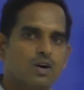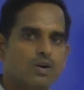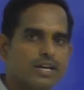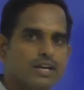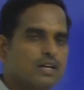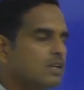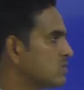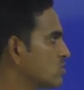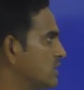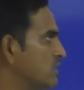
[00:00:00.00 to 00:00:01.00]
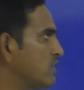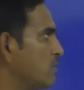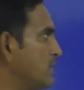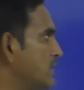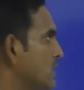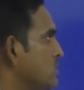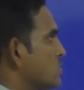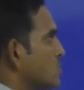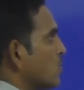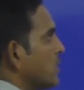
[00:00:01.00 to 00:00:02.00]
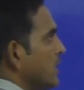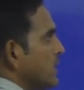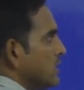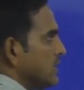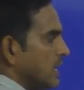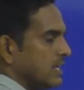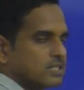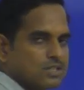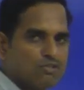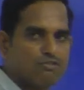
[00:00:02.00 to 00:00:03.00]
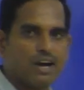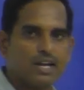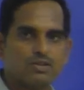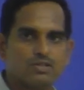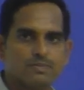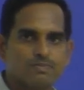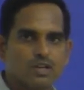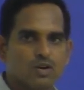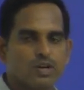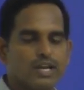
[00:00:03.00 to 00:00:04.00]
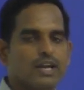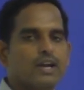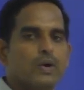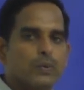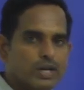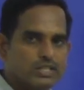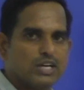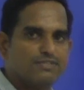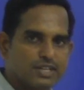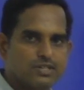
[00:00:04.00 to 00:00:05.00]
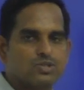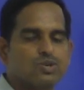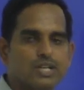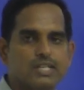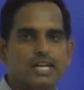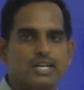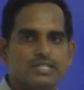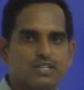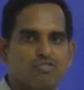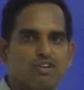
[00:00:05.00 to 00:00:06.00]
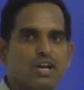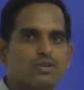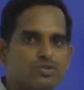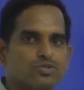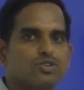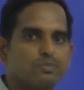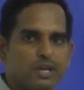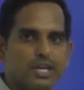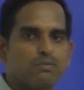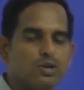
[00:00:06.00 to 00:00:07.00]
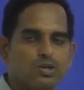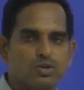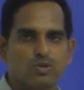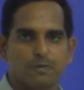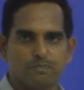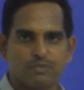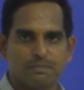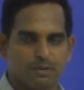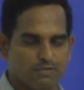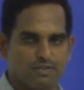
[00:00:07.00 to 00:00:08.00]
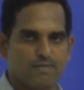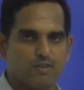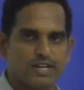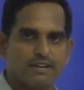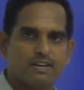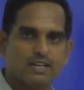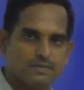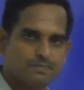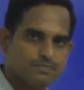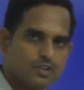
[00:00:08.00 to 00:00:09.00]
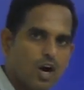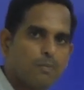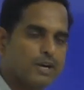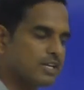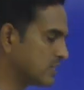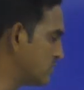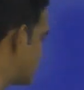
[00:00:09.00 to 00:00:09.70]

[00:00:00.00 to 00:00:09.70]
Okay, so that will be the storing the list of values. Okay, once after storing the list of values, you should be able to perform whatever operation